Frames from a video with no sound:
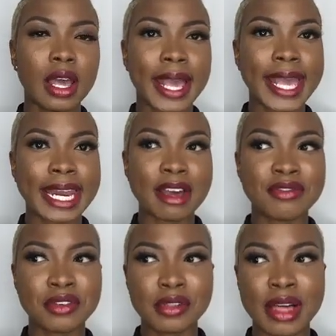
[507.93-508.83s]
and I
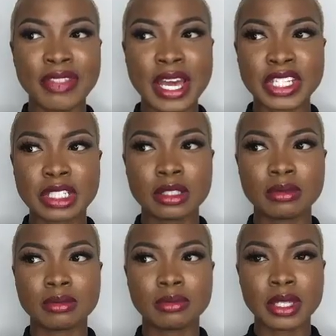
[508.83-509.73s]
feel that should
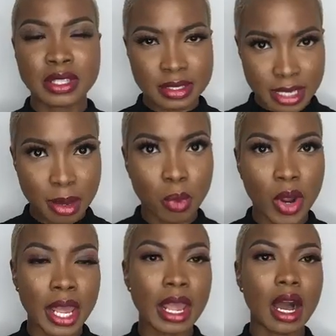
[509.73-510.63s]
be the same
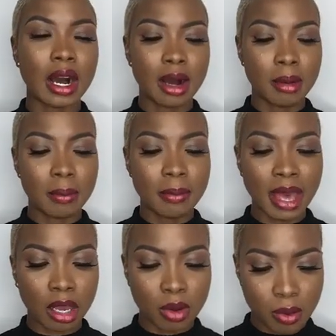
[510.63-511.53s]
way
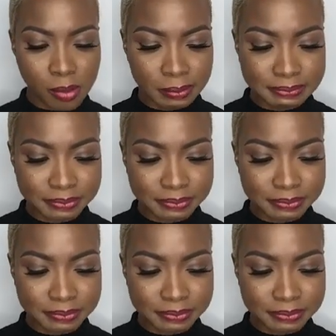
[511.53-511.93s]
back home.